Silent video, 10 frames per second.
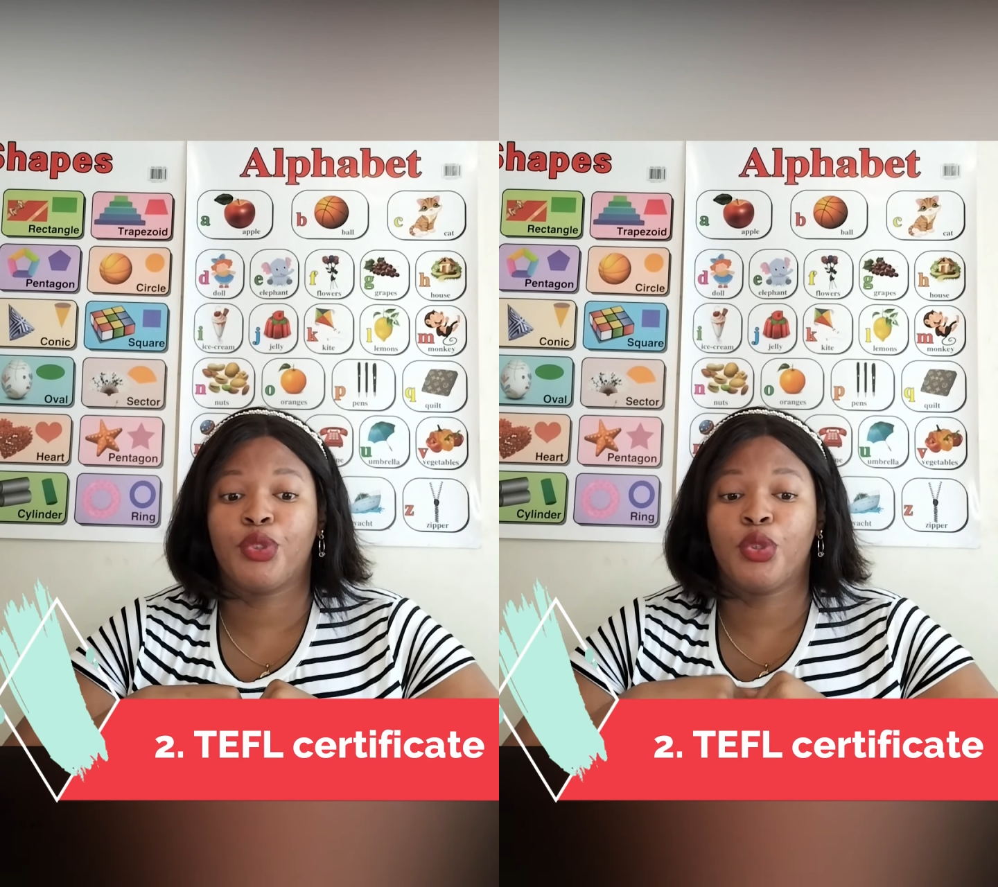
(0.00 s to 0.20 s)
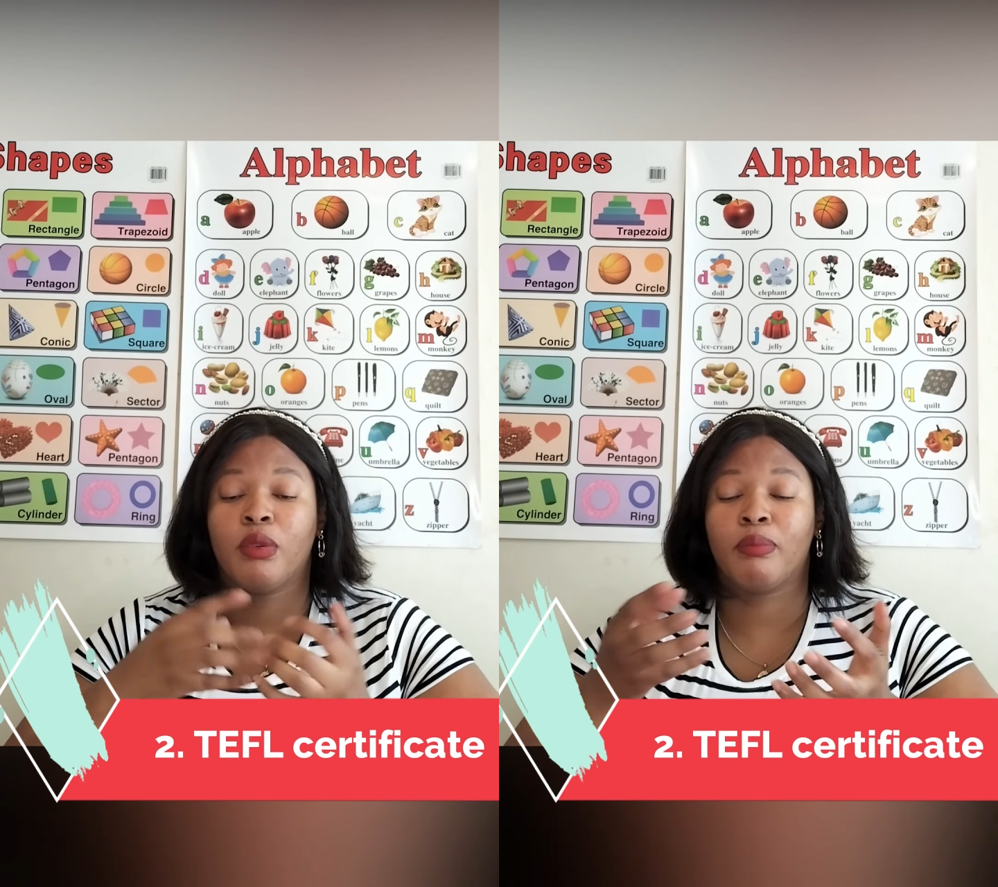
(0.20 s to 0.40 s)

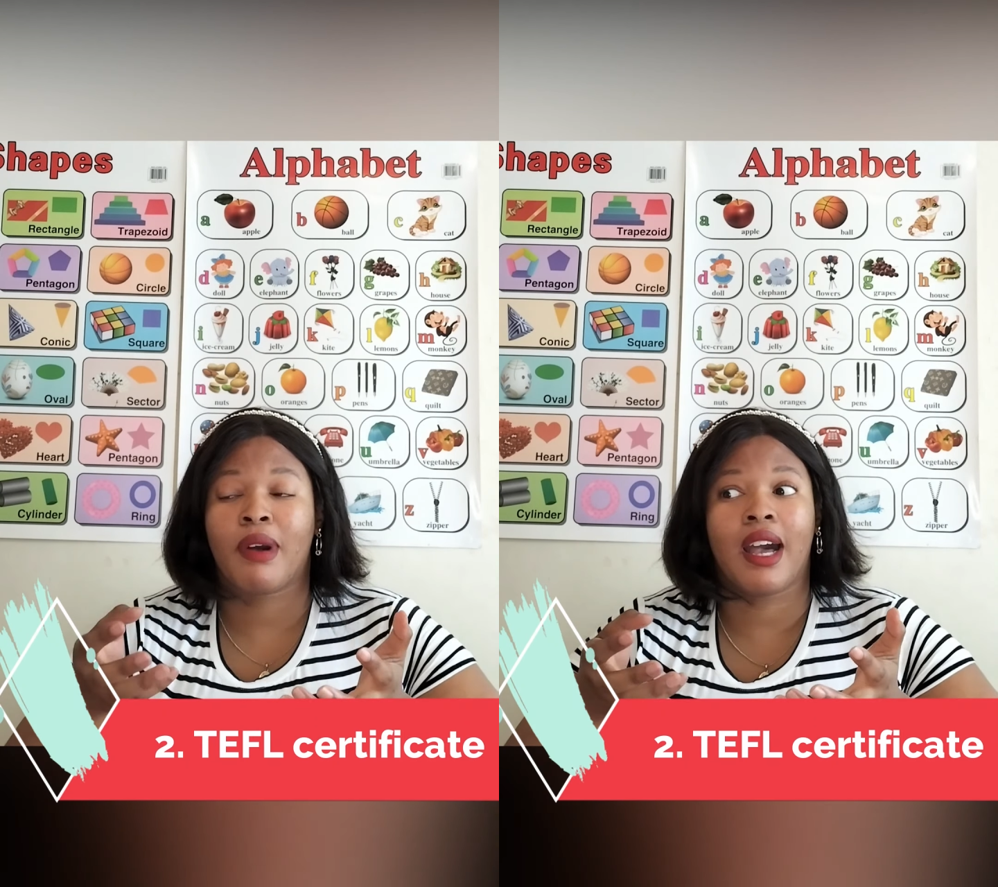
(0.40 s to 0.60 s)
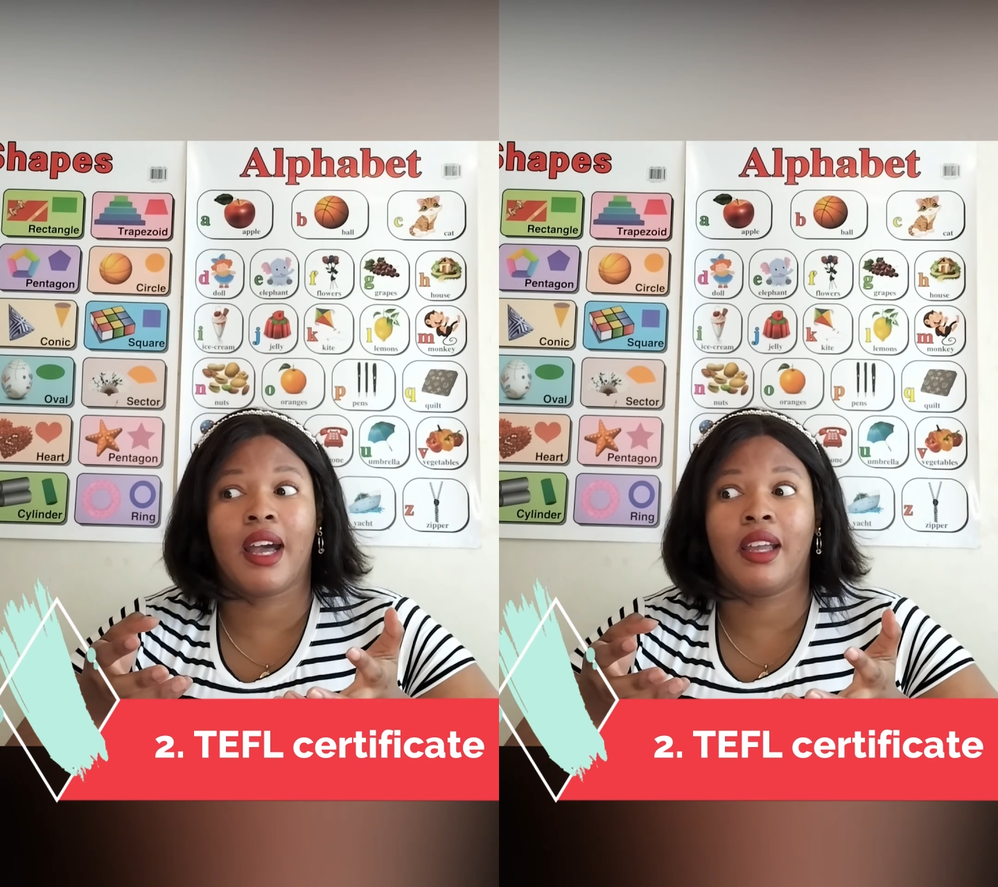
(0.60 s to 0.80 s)
took
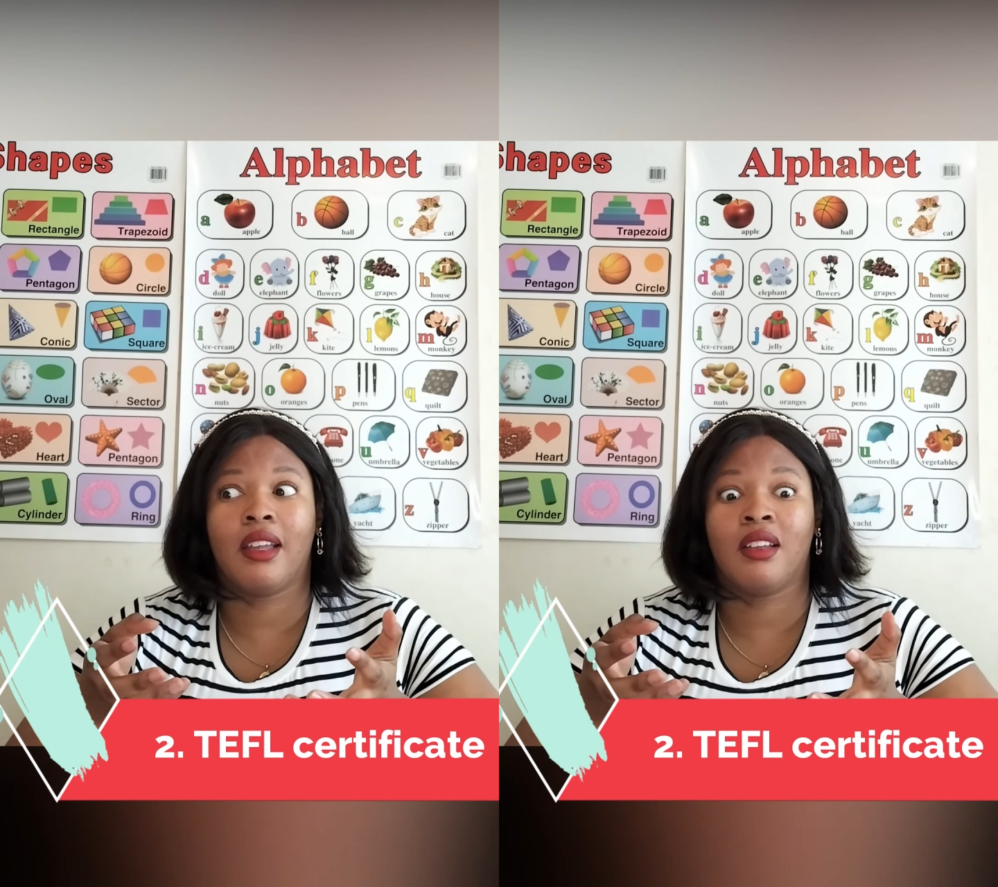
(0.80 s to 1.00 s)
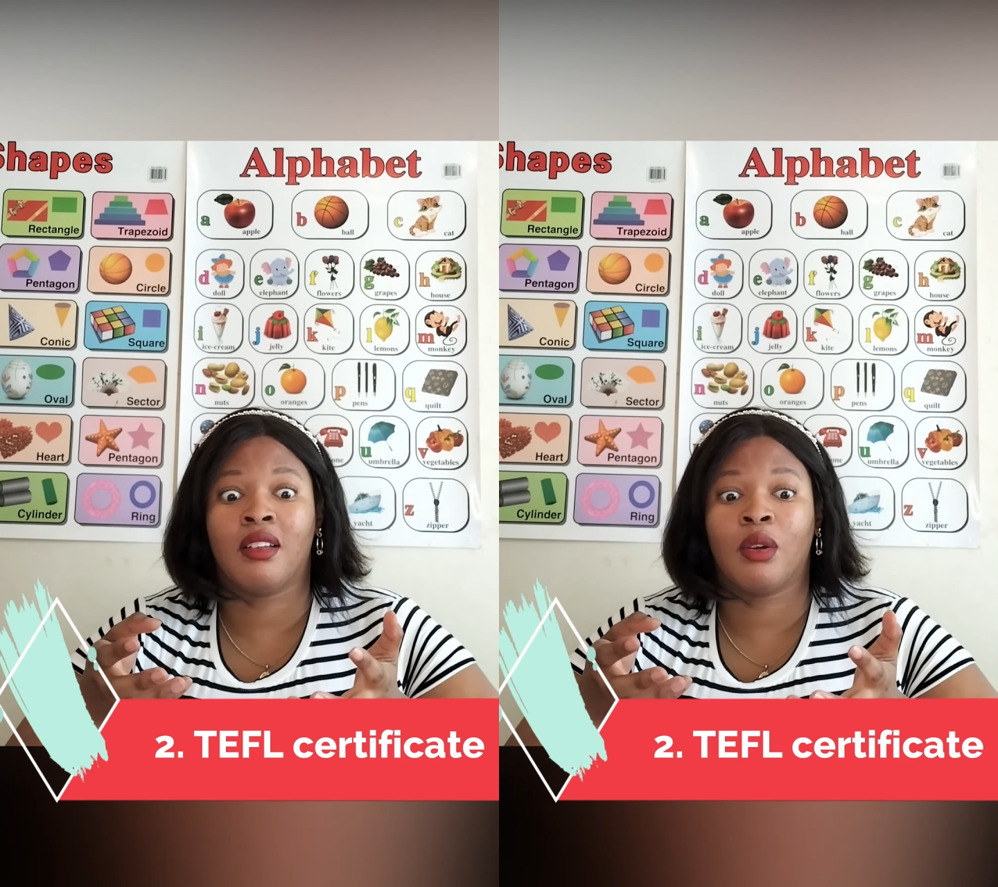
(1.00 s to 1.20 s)

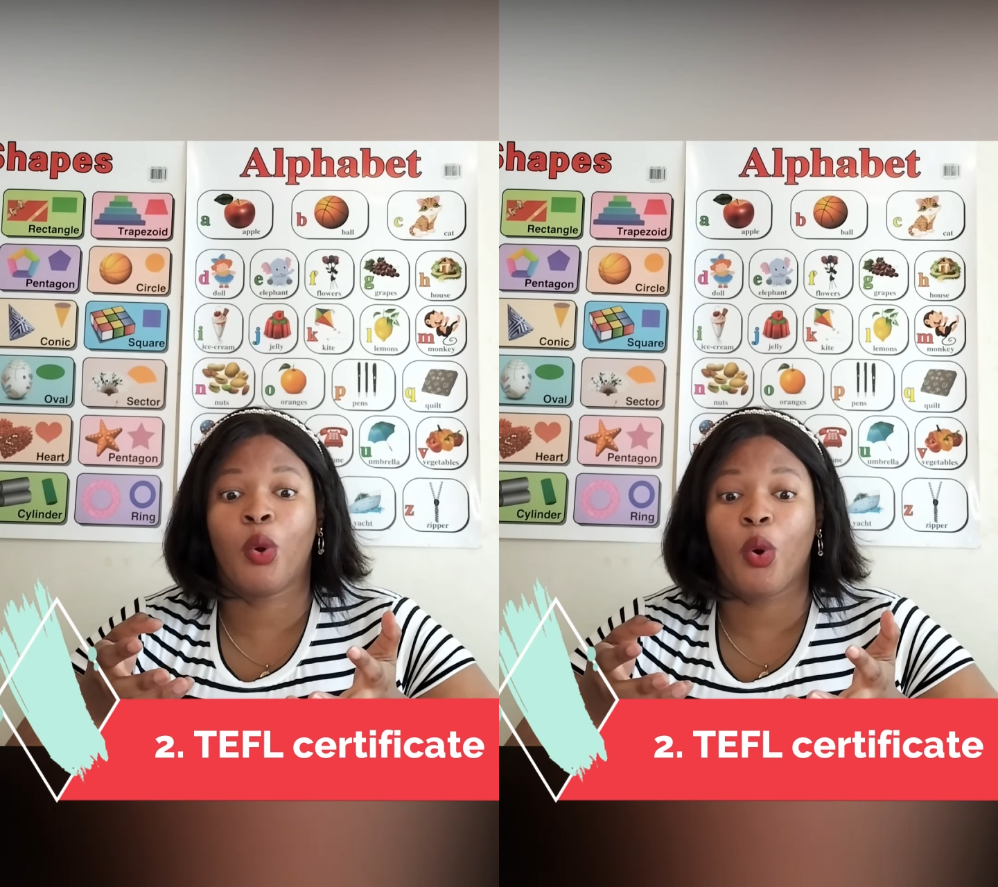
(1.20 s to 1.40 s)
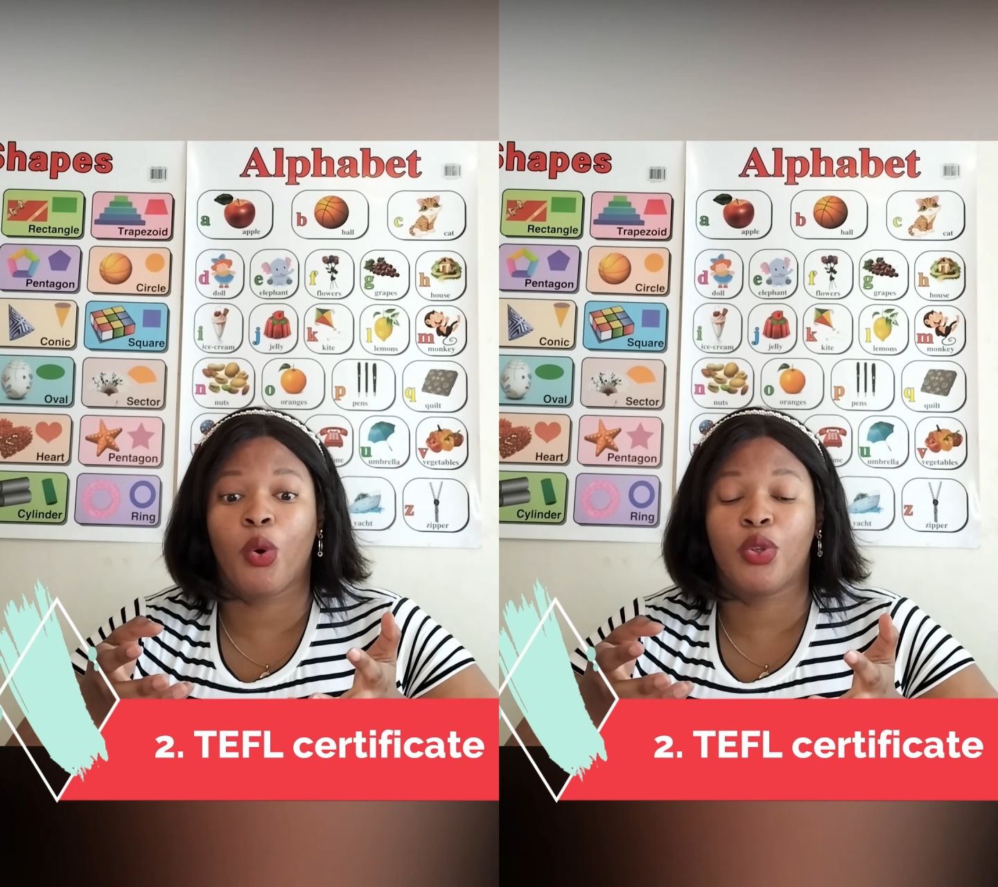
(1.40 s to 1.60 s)
my
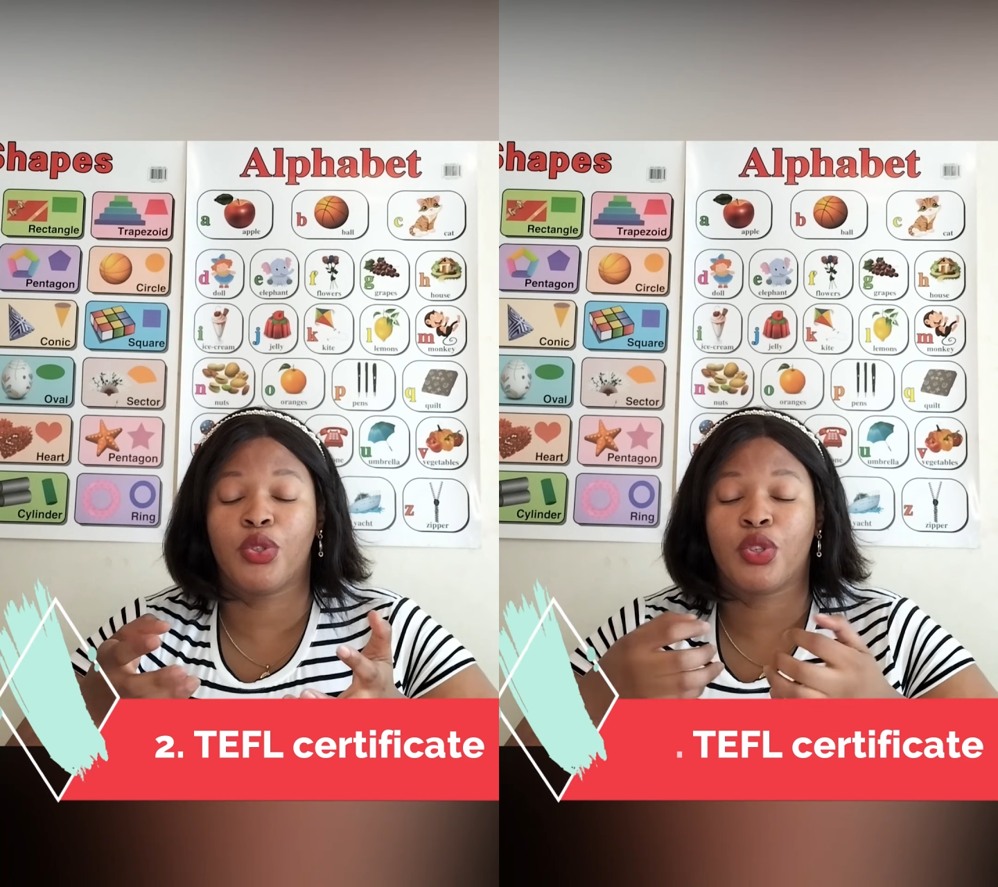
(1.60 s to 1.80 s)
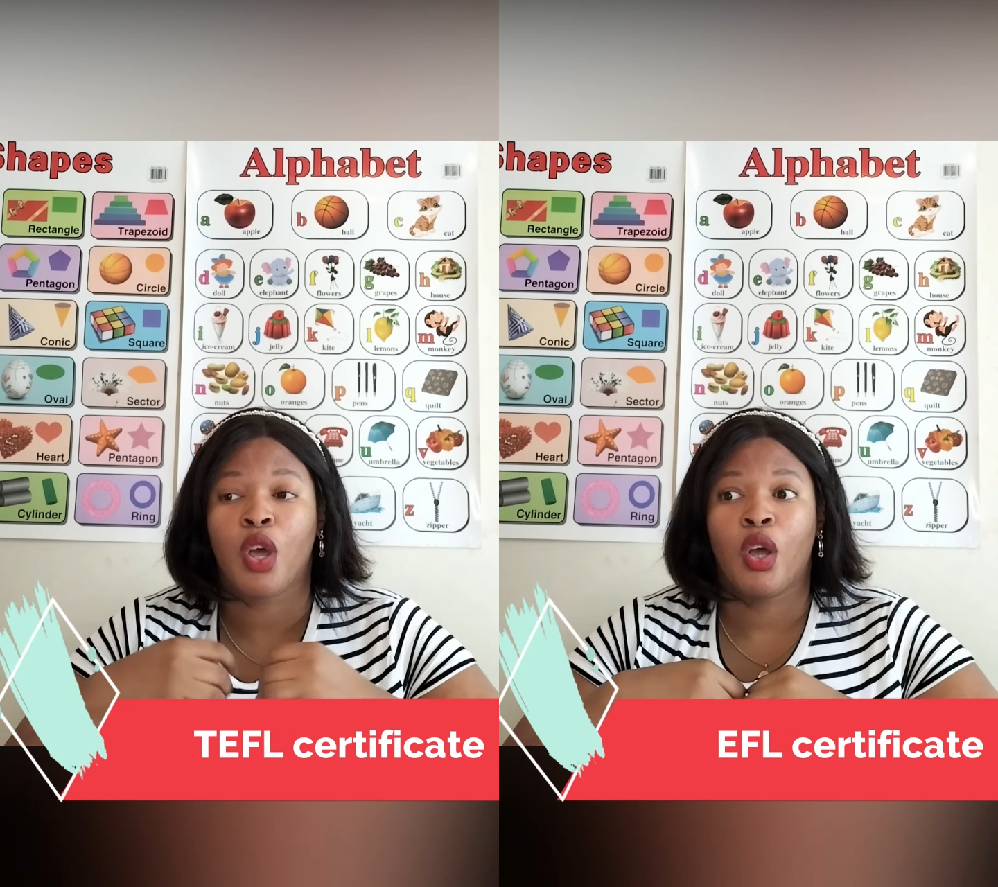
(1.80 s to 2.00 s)
course